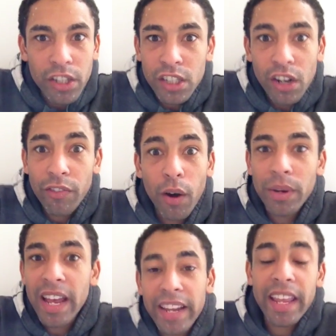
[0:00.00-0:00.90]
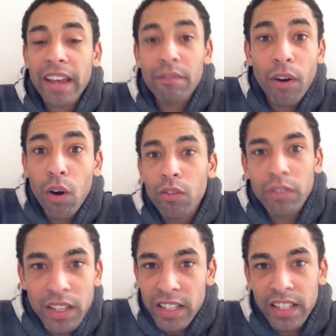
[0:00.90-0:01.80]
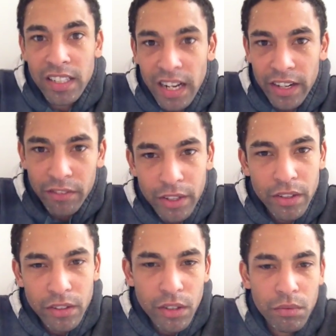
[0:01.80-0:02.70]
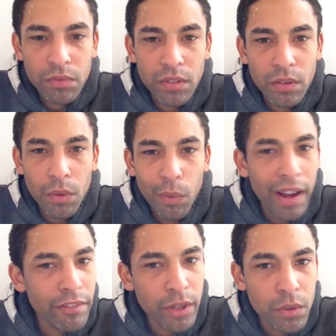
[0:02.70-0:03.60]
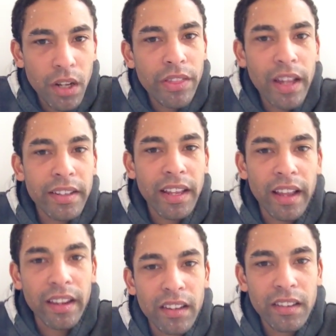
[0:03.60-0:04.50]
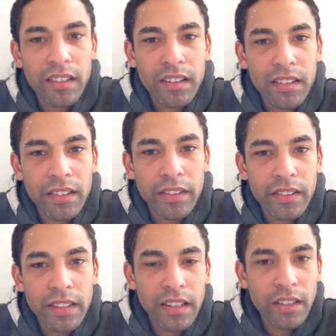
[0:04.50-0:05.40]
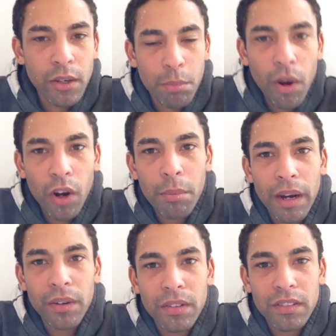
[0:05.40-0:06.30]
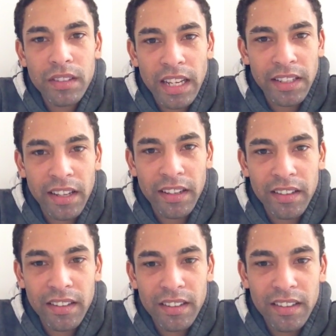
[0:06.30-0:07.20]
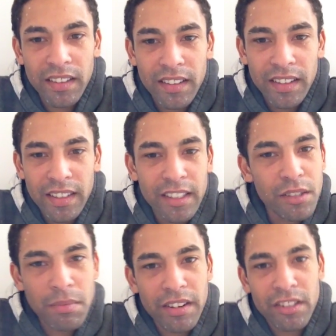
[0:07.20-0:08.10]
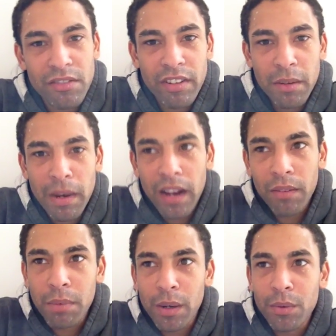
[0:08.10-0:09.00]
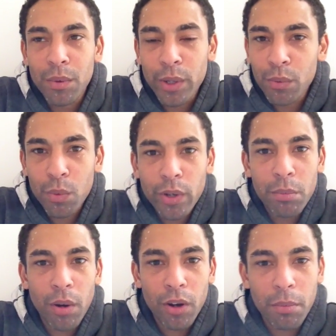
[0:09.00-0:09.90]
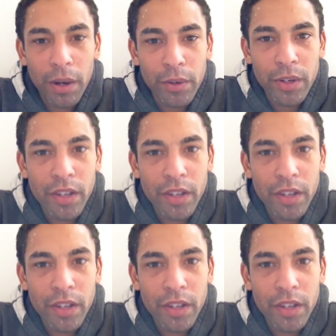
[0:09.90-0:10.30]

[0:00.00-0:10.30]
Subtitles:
of stuff. Oh yeah, get involved, this, that, and the other. You whatever you've done that day, you blog about that day. It doesn't really matter about what you blog about.